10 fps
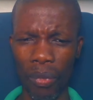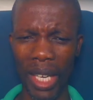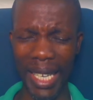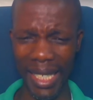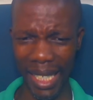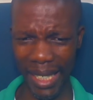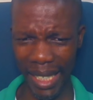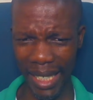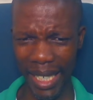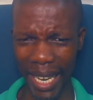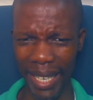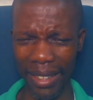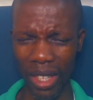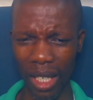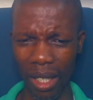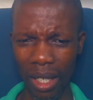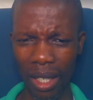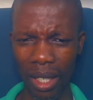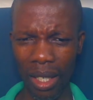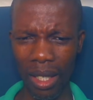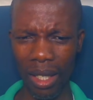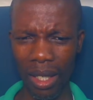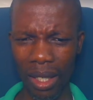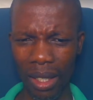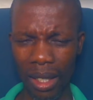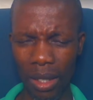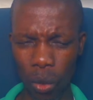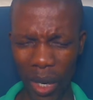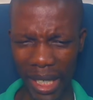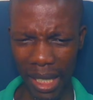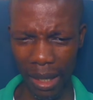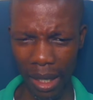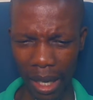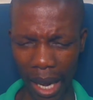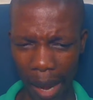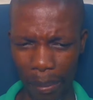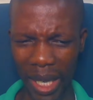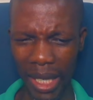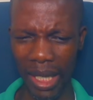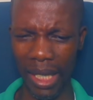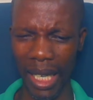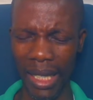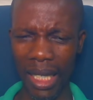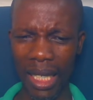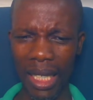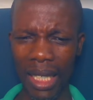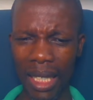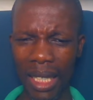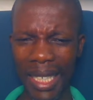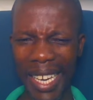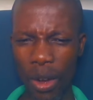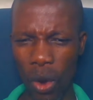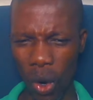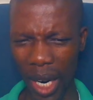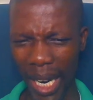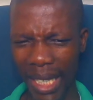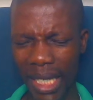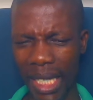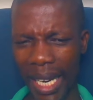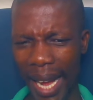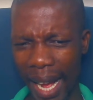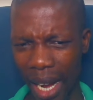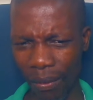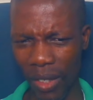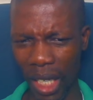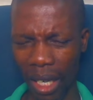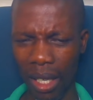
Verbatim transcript: resulted in anything? What has happened is that no country after